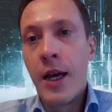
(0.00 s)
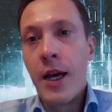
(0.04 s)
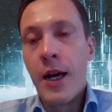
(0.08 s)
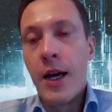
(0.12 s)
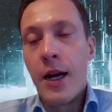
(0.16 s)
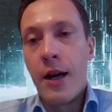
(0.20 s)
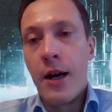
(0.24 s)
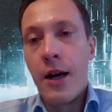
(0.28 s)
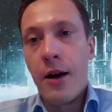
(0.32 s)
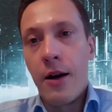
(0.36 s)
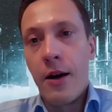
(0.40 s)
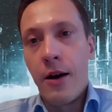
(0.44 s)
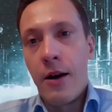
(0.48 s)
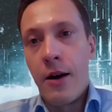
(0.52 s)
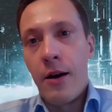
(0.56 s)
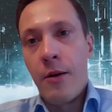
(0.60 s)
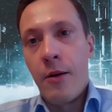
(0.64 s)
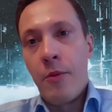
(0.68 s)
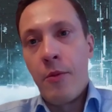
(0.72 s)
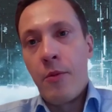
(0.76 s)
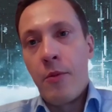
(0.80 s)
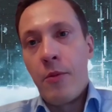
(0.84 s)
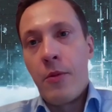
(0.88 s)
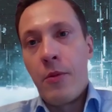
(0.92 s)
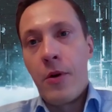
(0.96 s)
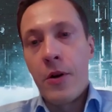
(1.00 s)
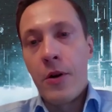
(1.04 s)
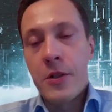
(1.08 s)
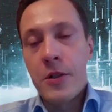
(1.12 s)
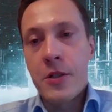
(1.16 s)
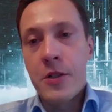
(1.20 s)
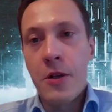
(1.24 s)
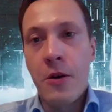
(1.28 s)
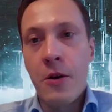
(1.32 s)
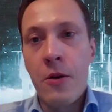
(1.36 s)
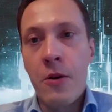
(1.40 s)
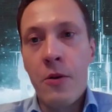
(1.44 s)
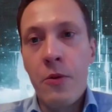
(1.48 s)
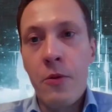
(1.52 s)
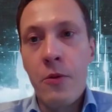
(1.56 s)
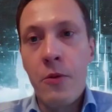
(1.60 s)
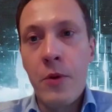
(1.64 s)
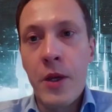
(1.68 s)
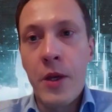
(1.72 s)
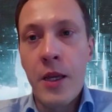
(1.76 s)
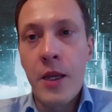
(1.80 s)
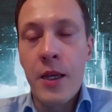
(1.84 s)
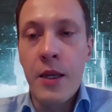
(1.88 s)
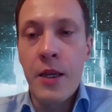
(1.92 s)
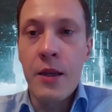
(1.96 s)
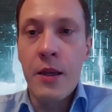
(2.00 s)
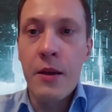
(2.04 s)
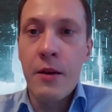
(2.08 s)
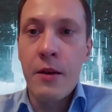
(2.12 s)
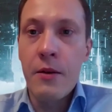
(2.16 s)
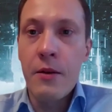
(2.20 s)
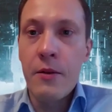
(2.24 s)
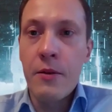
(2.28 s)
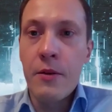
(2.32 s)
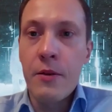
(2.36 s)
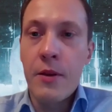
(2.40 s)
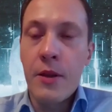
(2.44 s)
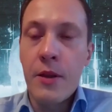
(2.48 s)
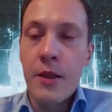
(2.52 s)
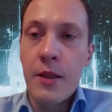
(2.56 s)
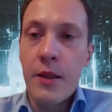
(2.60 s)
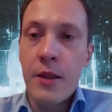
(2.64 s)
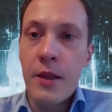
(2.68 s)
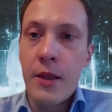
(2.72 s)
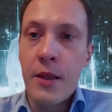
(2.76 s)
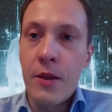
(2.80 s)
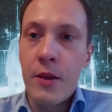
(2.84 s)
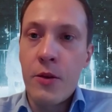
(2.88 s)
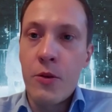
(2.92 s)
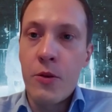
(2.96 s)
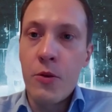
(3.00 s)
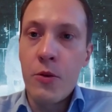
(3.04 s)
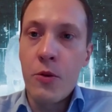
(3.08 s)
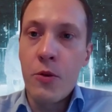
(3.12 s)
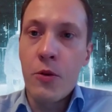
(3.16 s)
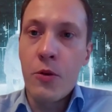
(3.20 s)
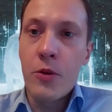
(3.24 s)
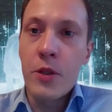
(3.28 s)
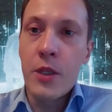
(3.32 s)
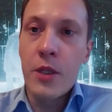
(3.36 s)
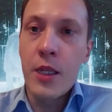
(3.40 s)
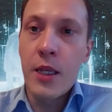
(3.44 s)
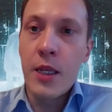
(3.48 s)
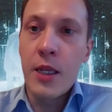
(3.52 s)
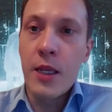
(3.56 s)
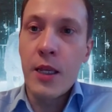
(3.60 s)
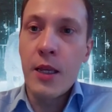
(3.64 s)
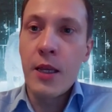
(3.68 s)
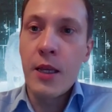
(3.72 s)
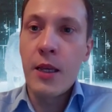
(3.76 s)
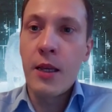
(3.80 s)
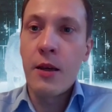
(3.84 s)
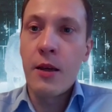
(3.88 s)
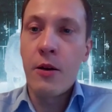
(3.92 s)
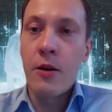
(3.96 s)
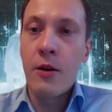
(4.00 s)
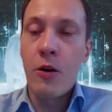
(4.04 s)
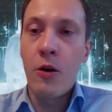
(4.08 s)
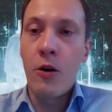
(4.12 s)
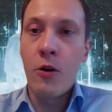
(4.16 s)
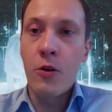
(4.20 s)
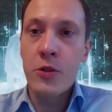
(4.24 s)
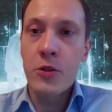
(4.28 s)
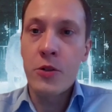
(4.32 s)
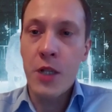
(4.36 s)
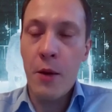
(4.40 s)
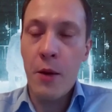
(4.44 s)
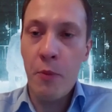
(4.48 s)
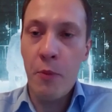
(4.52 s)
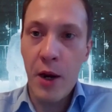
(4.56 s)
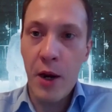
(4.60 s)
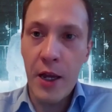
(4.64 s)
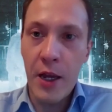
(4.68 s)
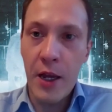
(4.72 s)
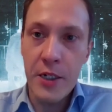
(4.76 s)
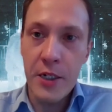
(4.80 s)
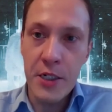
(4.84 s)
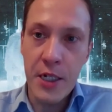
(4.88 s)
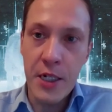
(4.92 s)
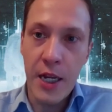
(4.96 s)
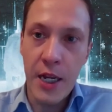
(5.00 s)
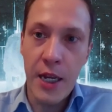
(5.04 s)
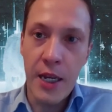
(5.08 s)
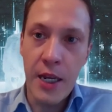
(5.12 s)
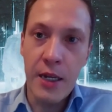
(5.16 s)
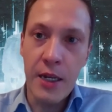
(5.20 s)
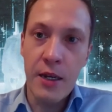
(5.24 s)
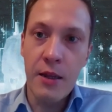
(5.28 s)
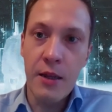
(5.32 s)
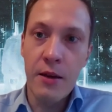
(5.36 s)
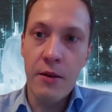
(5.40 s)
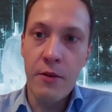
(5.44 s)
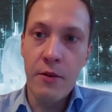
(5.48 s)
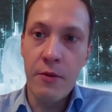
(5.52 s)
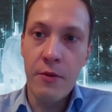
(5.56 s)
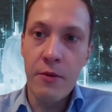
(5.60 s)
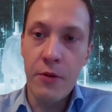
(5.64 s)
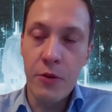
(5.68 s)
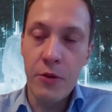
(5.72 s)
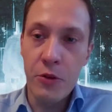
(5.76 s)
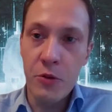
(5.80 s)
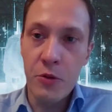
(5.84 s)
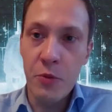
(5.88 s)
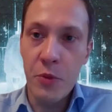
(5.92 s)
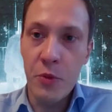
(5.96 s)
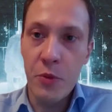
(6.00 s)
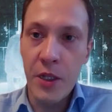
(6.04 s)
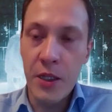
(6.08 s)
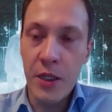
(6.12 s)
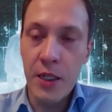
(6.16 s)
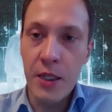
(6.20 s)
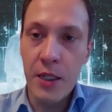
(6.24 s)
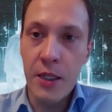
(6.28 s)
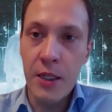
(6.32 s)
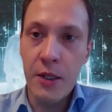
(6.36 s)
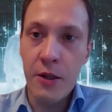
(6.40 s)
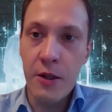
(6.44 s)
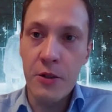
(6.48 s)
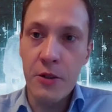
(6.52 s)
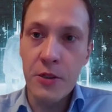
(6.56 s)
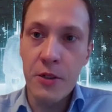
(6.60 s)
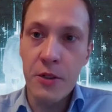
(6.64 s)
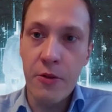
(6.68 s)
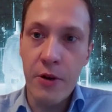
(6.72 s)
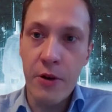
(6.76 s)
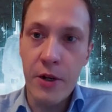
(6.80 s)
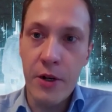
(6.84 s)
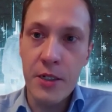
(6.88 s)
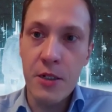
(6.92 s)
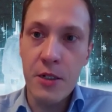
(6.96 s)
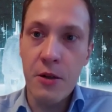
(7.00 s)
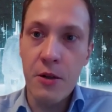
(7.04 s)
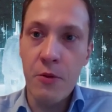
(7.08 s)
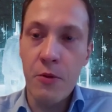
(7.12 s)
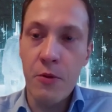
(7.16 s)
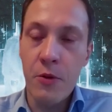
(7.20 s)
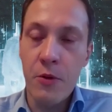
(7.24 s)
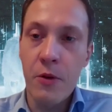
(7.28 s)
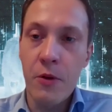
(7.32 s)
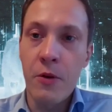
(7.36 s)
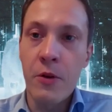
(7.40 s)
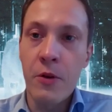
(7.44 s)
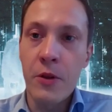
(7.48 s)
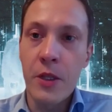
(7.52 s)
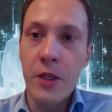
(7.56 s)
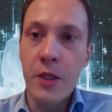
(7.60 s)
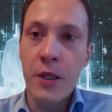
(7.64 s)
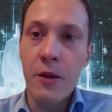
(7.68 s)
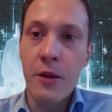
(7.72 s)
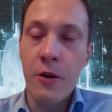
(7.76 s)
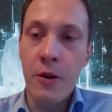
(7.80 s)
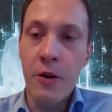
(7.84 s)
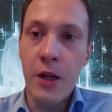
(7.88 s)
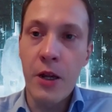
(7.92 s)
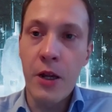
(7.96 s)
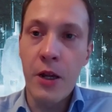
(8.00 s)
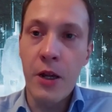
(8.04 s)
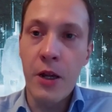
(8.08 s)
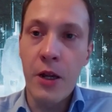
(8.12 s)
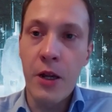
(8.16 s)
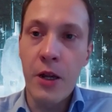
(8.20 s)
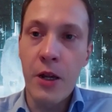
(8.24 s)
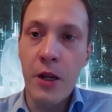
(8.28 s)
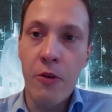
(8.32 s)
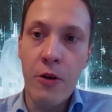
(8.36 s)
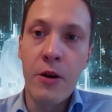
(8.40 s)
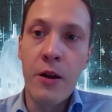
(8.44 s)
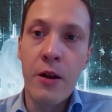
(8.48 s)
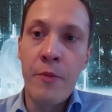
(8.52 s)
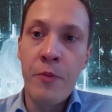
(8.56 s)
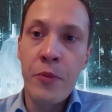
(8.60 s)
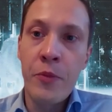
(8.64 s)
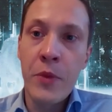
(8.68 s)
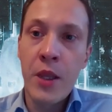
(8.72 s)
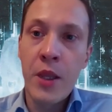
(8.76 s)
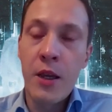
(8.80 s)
Also, we took the whole supply chain footprint in the consideration on our